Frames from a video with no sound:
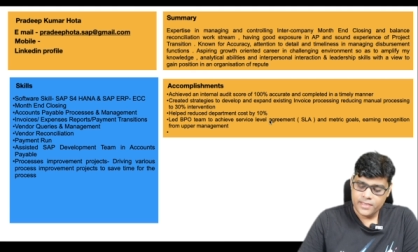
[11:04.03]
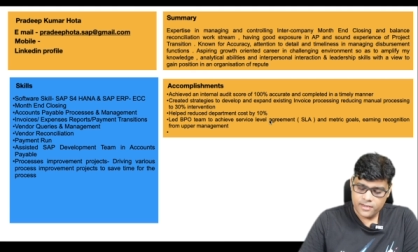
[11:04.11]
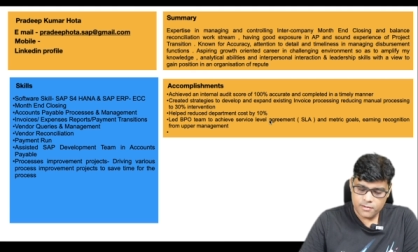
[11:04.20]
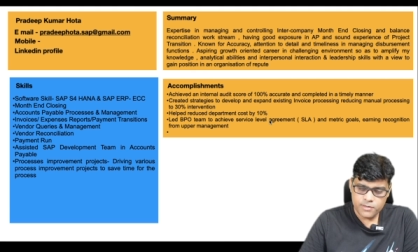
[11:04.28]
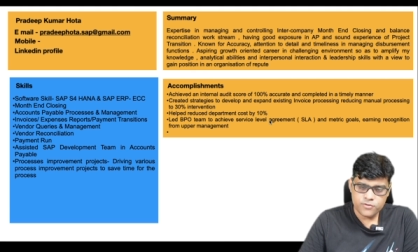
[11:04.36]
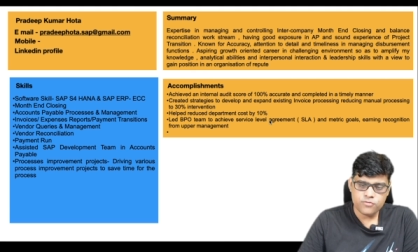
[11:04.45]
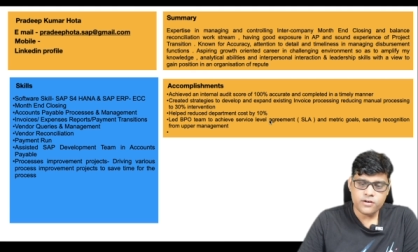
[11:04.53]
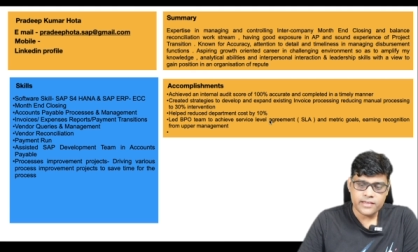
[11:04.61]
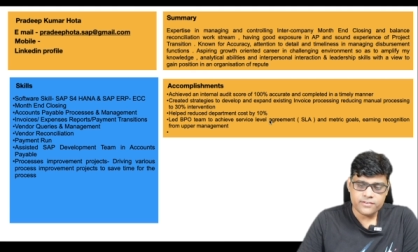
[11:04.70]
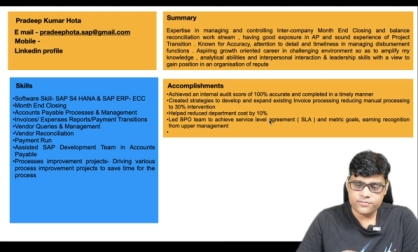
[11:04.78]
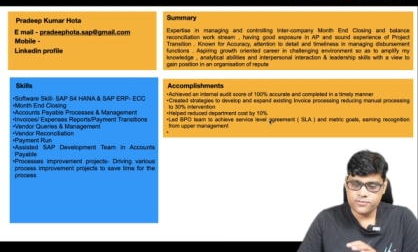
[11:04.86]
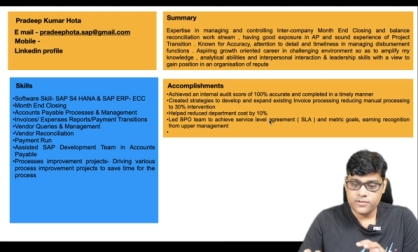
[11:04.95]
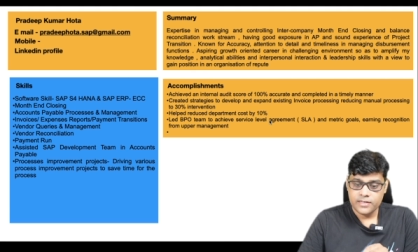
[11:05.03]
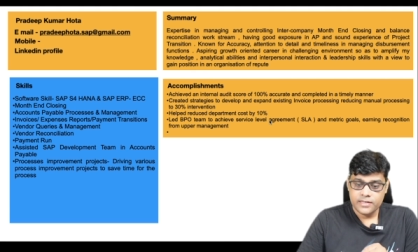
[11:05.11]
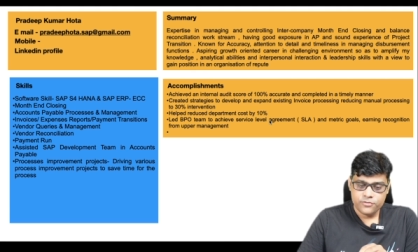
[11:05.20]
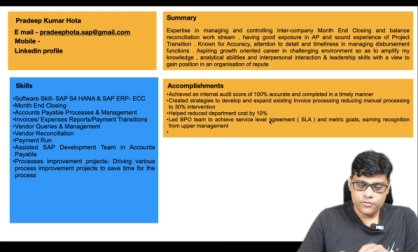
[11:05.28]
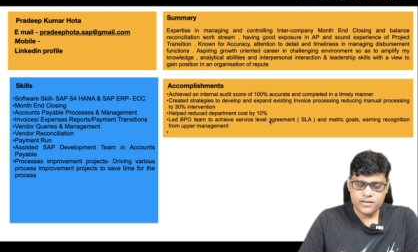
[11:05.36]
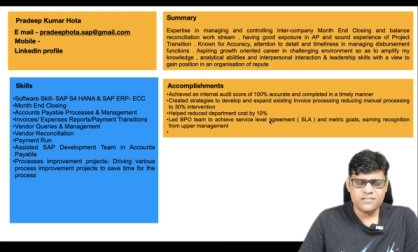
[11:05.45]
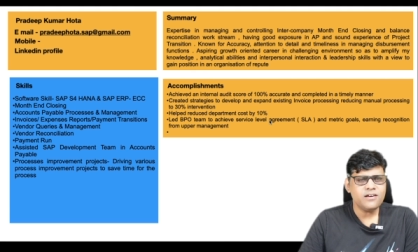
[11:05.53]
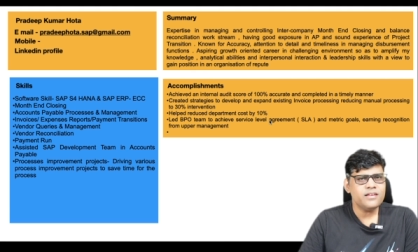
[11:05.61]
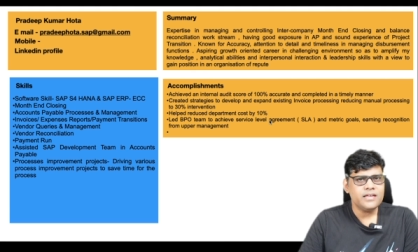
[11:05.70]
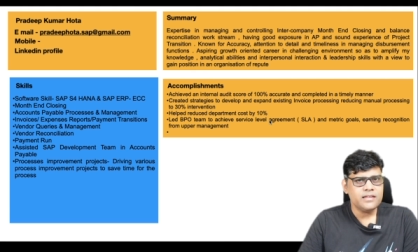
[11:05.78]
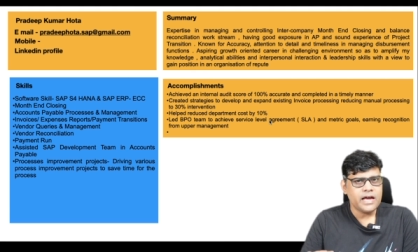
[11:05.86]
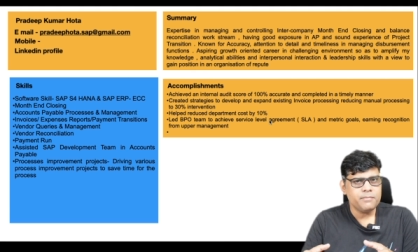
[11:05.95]
Coming to the next, so it is, uh,
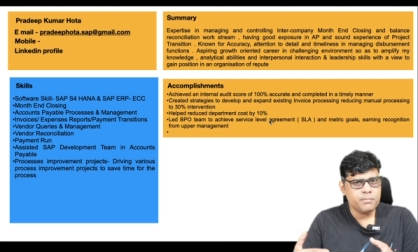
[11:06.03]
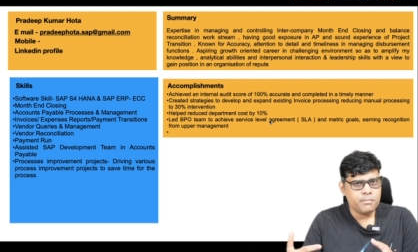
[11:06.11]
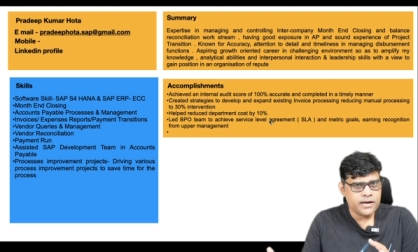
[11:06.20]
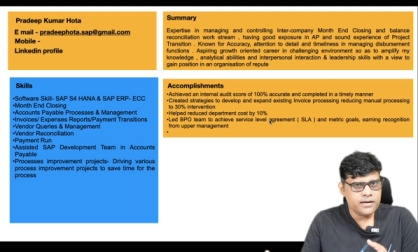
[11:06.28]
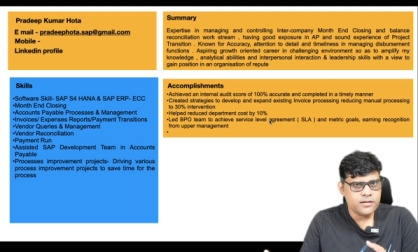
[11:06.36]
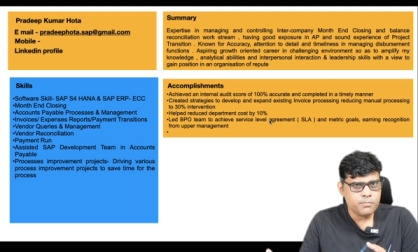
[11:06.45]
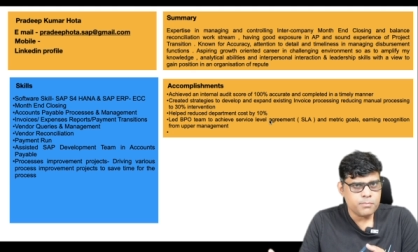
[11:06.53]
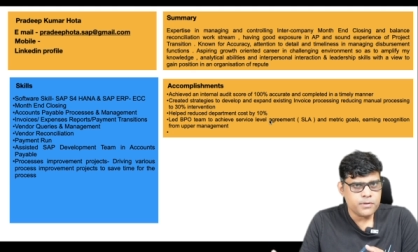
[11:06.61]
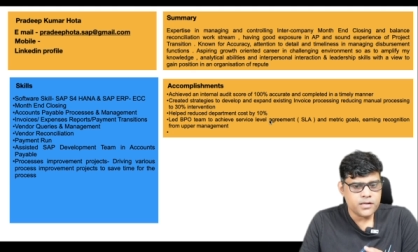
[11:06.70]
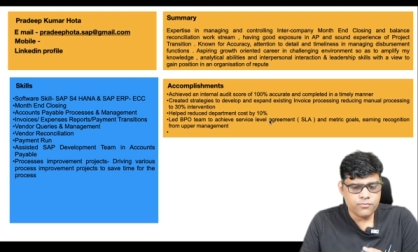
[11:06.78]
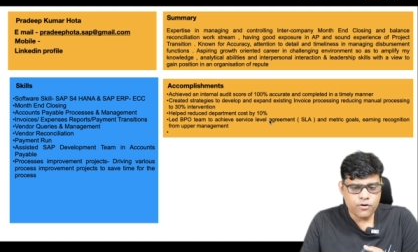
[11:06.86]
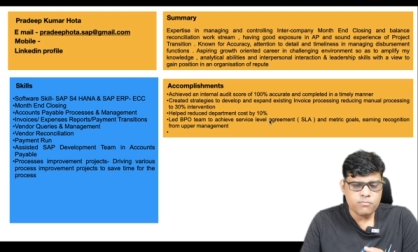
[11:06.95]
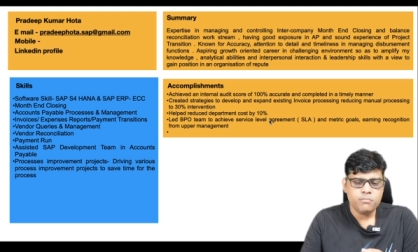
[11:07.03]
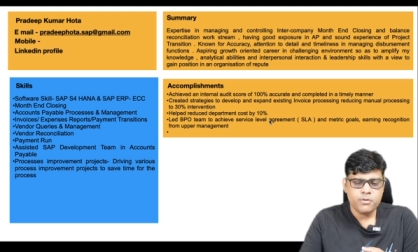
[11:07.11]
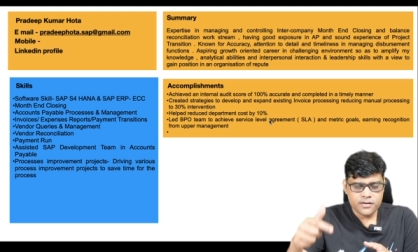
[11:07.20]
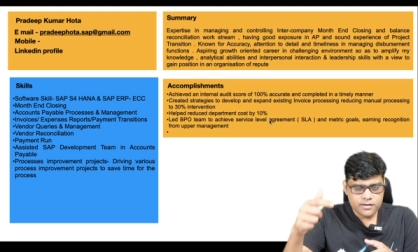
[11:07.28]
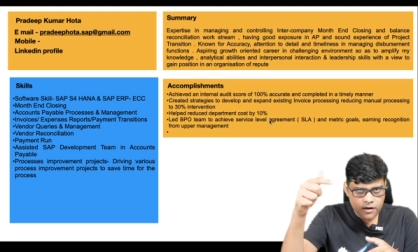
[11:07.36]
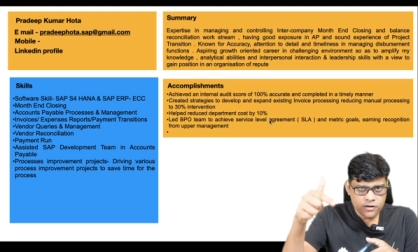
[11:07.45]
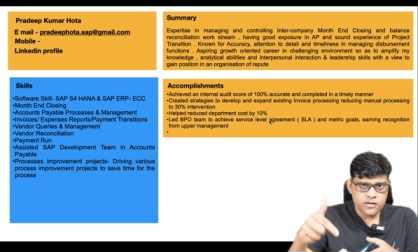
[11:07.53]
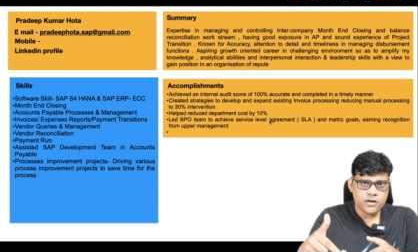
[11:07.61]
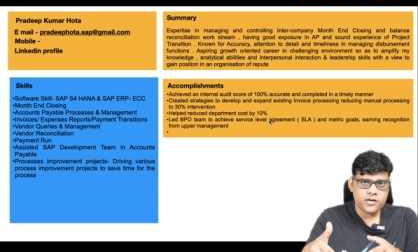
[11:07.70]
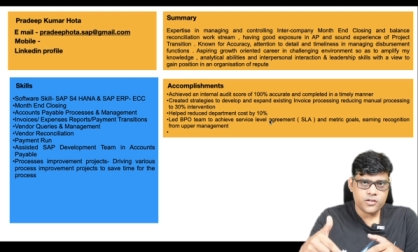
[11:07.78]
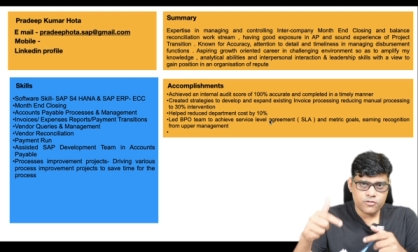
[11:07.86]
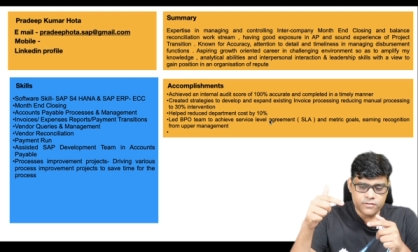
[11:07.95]
in, I prepared in the PPT form, but on
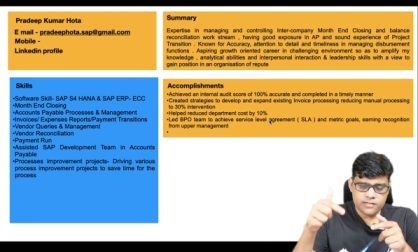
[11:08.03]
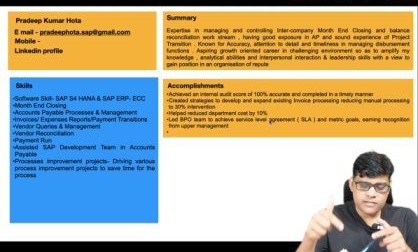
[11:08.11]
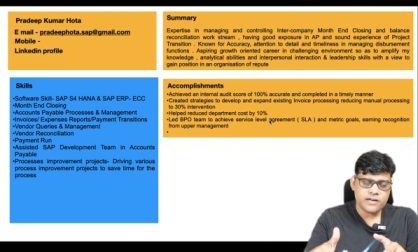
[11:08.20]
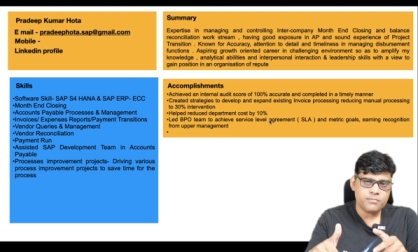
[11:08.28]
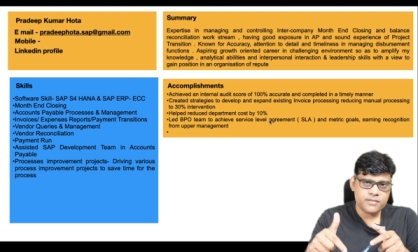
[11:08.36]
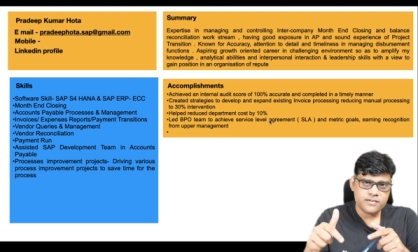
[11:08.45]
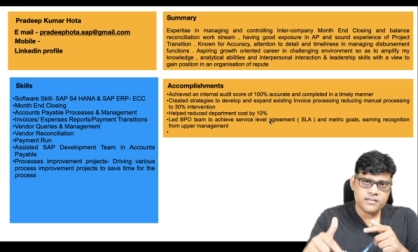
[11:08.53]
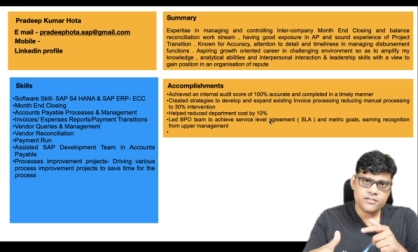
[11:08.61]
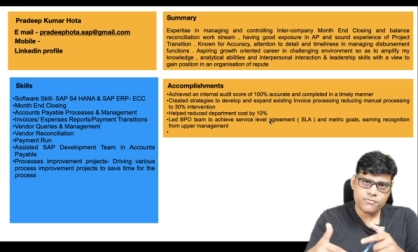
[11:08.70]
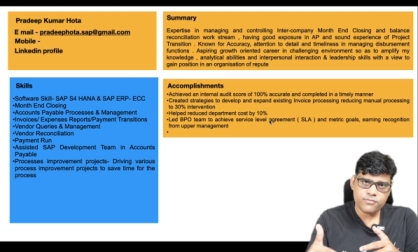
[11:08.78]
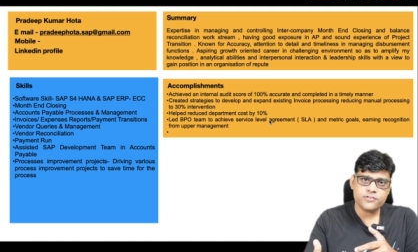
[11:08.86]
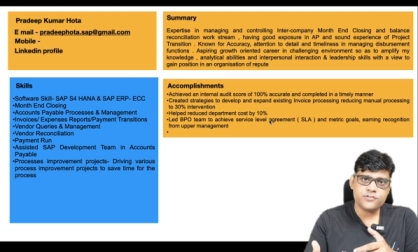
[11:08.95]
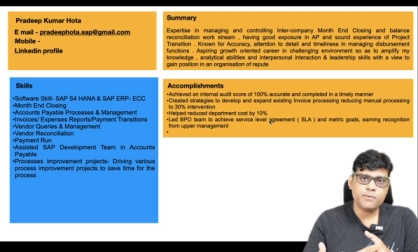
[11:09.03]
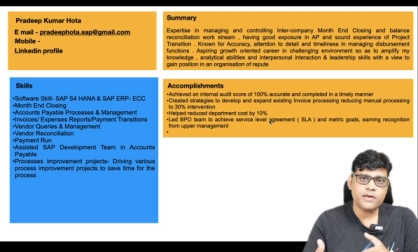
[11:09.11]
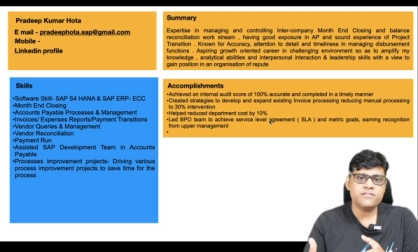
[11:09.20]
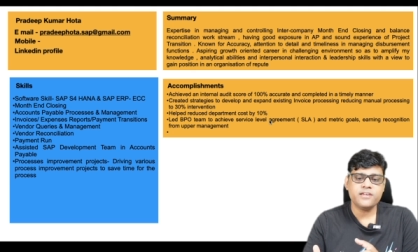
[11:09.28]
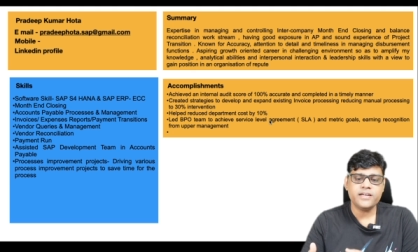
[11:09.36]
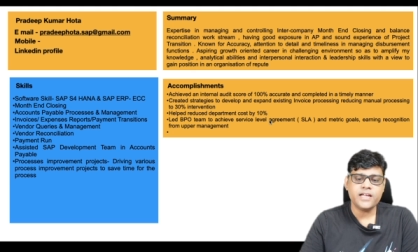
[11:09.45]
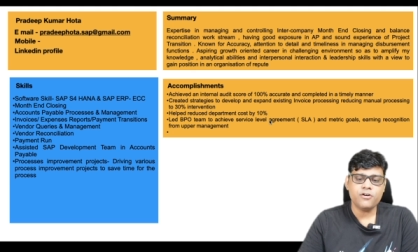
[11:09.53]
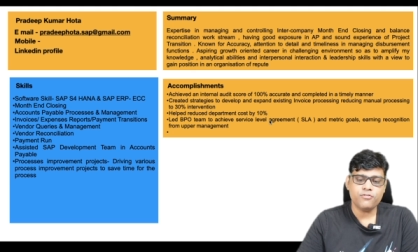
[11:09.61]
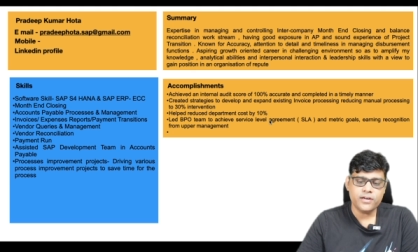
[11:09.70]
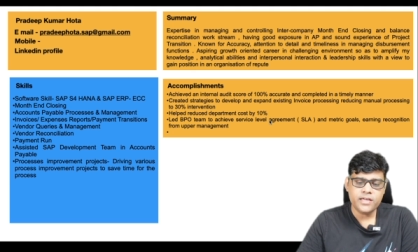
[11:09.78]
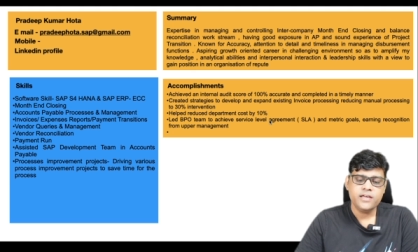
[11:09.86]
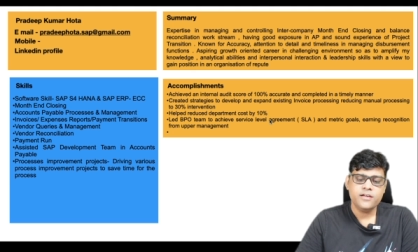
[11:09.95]
continuous synthesis, that means it is the first phase data
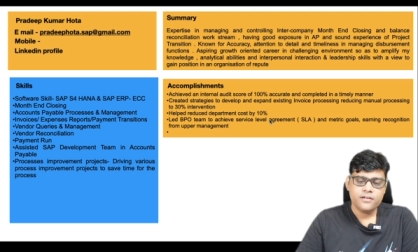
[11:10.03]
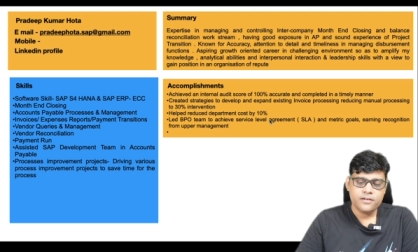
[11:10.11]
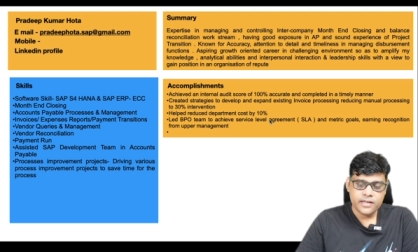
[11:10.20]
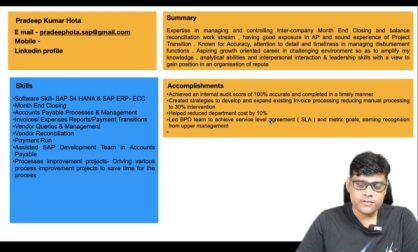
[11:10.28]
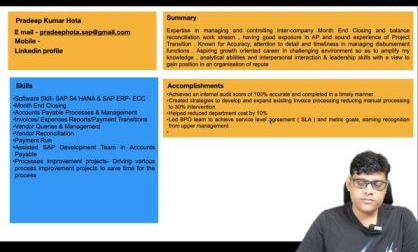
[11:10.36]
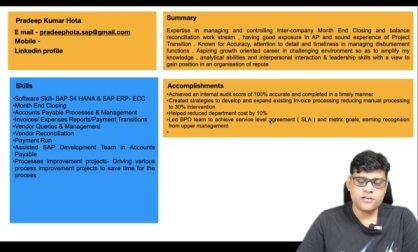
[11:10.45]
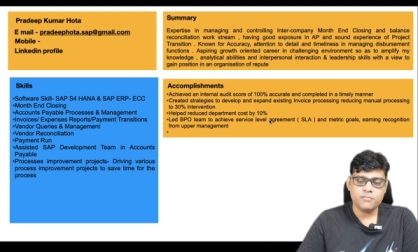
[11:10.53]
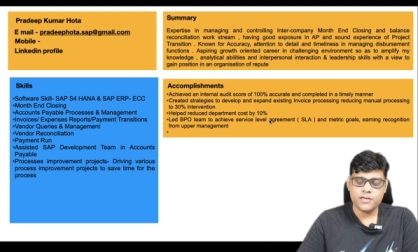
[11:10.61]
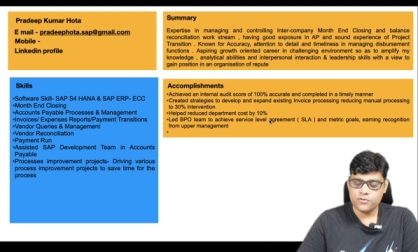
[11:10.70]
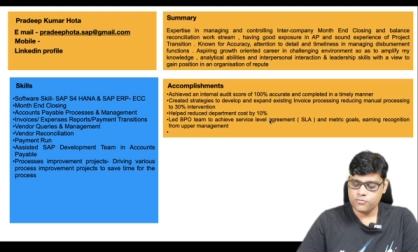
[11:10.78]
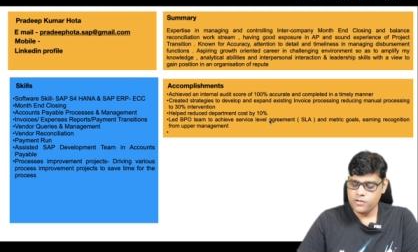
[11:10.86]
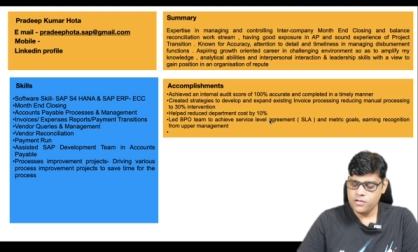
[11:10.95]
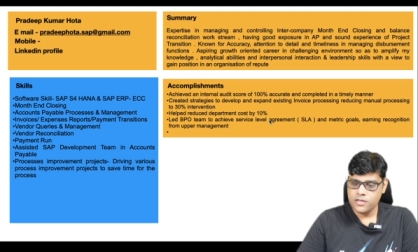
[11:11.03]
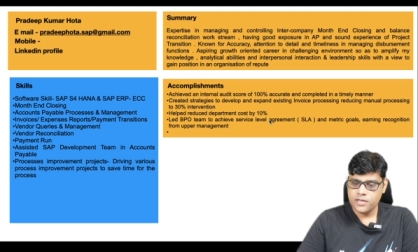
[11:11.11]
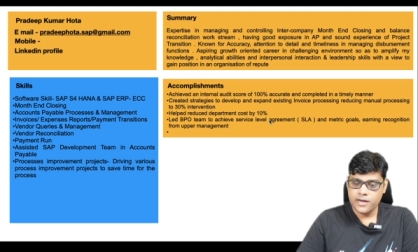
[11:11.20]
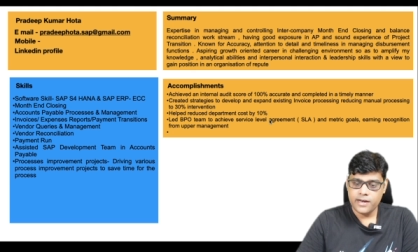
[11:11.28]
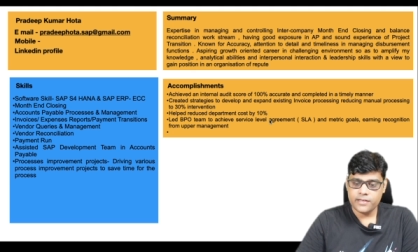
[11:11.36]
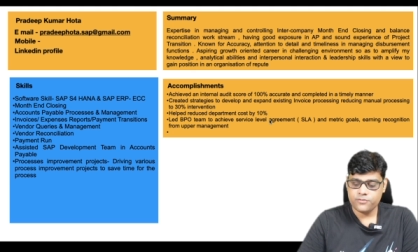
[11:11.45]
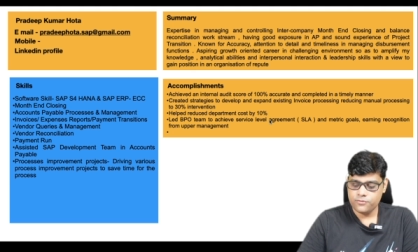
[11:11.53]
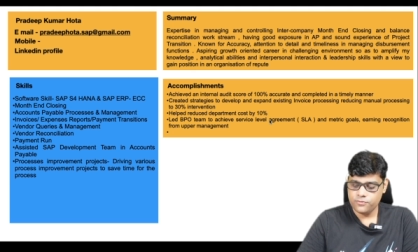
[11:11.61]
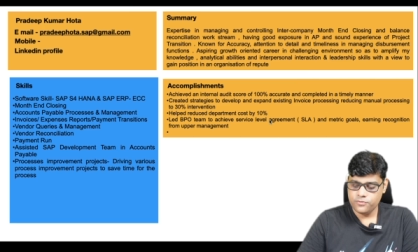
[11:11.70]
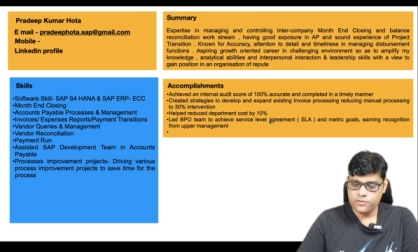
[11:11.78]
only, next coming to the next